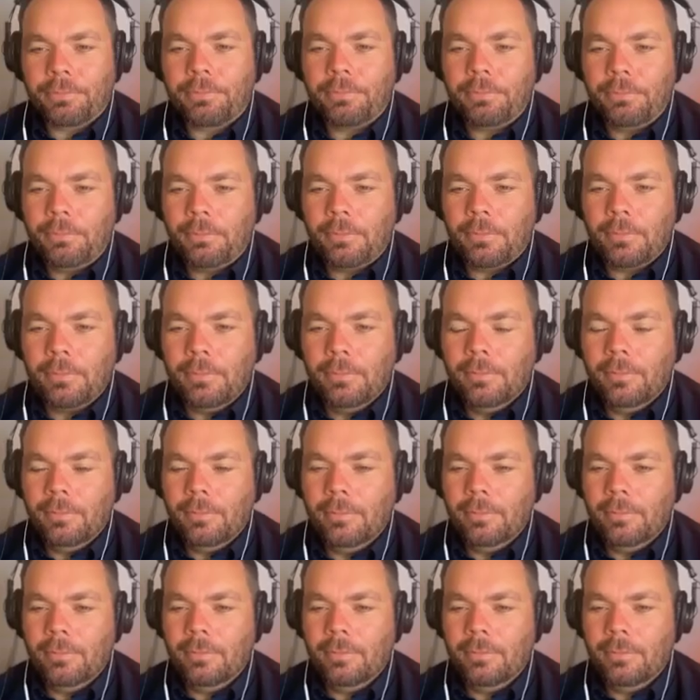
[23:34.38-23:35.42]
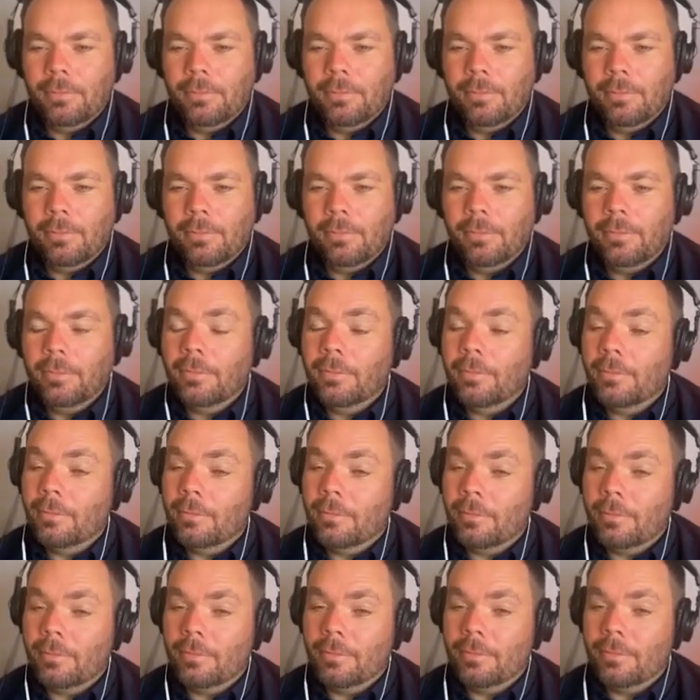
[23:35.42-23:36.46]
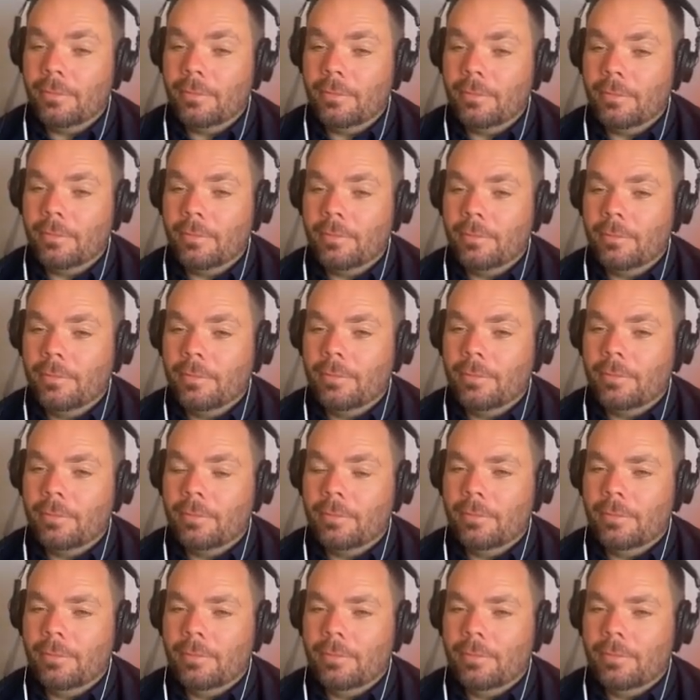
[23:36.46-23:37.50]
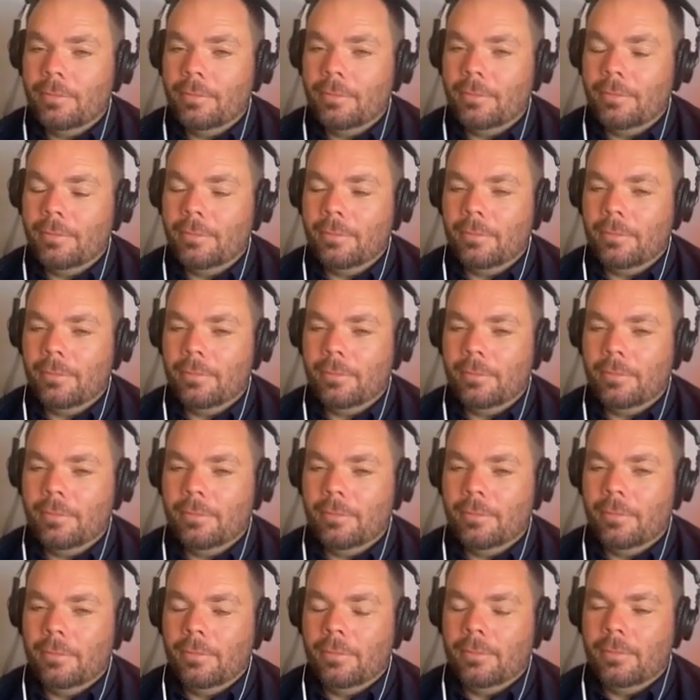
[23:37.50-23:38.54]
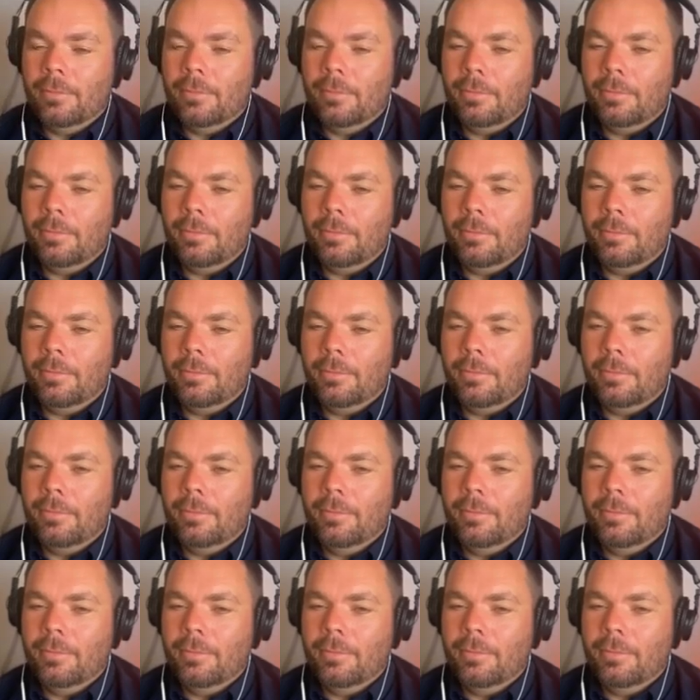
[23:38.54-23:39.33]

This person isn't speaking.